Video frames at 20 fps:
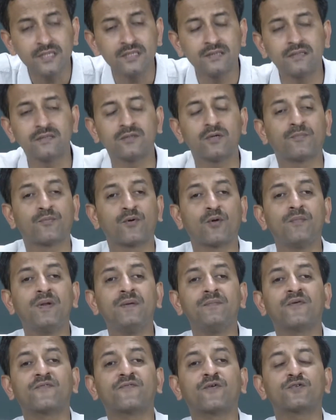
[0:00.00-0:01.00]
Now, the
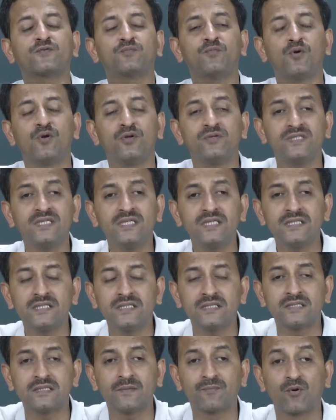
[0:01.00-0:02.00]
problem of cosmology
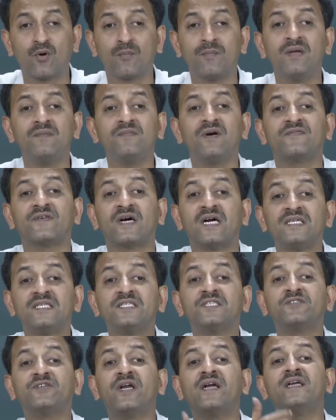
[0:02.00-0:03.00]
is the problem of
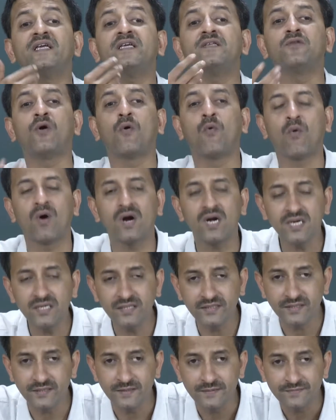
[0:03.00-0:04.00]
understanding the
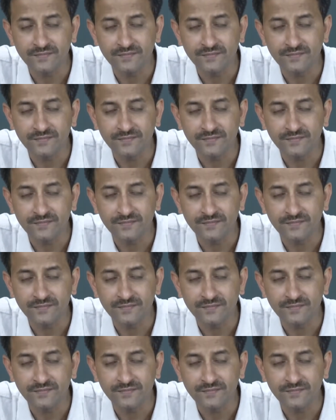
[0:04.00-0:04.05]
world,